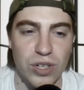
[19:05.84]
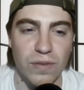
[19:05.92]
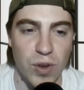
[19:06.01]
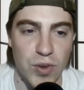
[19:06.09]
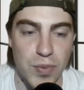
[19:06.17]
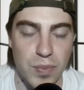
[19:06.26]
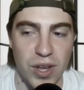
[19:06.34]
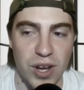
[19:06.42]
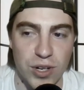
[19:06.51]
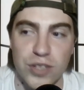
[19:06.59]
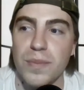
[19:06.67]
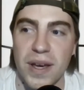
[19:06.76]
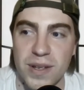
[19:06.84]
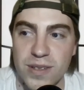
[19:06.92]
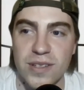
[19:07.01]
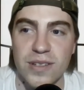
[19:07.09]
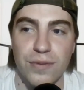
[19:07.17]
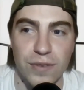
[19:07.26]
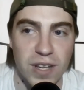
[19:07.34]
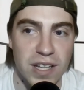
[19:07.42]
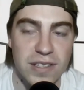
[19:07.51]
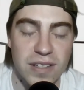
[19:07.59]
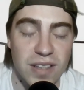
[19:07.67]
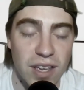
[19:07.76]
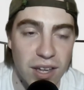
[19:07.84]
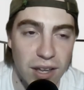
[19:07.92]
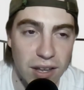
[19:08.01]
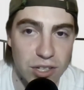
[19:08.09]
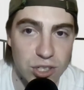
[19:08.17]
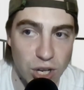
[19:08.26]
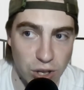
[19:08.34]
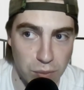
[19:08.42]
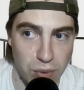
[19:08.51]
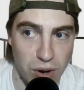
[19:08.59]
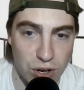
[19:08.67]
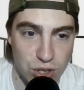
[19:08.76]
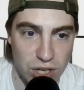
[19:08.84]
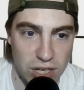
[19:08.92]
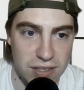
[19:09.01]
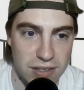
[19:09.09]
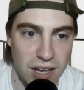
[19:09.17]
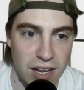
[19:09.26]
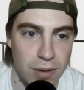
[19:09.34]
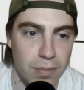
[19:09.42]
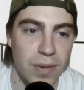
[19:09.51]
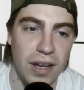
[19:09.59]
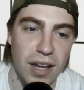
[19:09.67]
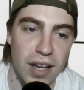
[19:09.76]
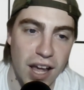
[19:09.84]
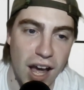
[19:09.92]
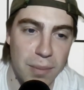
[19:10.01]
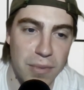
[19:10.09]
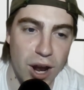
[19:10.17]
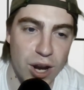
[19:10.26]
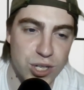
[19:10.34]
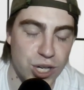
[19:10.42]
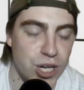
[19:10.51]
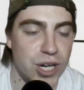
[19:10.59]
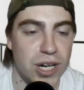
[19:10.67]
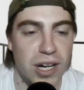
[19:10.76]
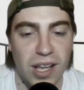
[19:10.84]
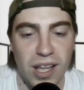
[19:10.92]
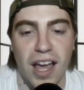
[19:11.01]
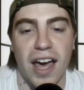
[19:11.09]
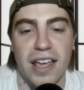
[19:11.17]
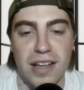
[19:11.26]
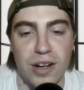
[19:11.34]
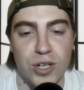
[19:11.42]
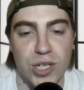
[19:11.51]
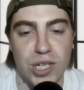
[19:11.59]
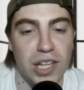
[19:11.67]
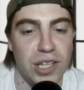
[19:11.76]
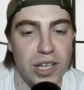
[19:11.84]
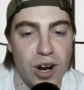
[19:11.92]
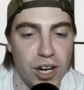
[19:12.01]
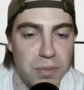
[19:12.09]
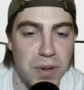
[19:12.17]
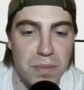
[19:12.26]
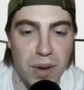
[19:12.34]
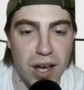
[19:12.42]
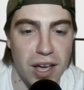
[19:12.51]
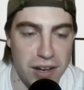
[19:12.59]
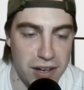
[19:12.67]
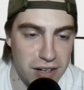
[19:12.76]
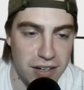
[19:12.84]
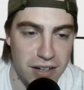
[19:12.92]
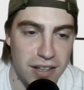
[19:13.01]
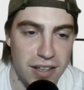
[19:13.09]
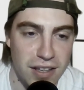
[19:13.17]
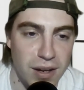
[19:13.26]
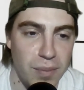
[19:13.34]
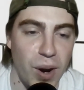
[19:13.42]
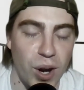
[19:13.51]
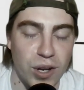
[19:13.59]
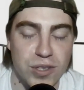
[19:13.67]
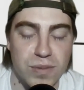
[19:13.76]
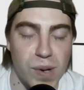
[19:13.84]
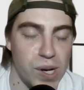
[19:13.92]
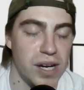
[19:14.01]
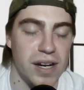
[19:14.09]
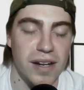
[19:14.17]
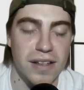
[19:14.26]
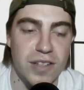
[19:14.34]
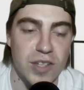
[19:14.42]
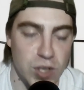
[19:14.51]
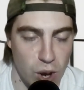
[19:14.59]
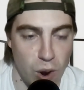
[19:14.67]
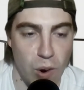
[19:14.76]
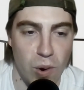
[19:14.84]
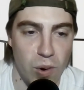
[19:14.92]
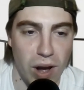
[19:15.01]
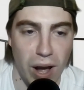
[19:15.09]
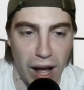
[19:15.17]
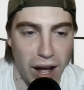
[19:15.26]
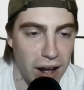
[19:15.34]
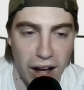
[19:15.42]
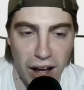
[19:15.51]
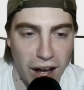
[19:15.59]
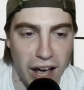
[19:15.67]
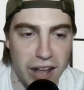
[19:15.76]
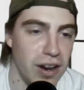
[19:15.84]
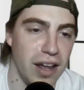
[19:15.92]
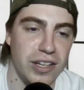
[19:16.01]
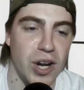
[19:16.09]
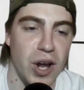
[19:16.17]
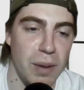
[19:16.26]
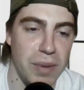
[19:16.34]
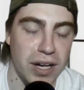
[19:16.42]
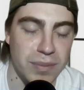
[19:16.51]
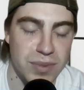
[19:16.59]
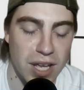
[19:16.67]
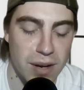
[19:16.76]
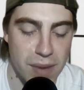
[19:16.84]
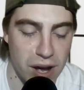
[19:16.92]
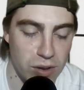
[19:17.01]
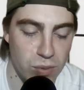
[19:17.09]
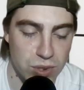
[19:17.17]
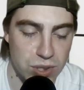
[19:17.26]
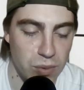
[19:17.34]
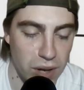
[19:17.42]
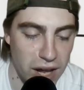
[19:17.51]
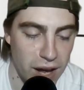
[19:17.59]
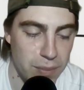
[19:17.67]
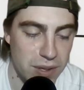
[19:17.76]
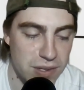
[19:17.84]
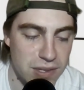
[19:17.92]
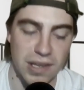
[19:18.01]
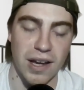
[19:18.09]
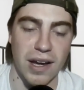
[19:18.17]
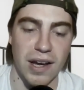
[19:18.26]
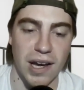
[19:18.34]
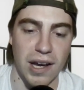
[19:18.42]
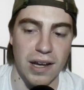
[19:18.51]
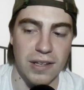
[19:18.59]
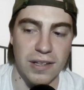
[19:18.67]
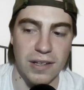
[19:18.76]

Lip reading: of those players best fits Jaylen Brown and Jason Tatum? I'm not sure. I understand the argument behind Marcus Smart, so I'm not upset about it. We'll see what happens. Yeah.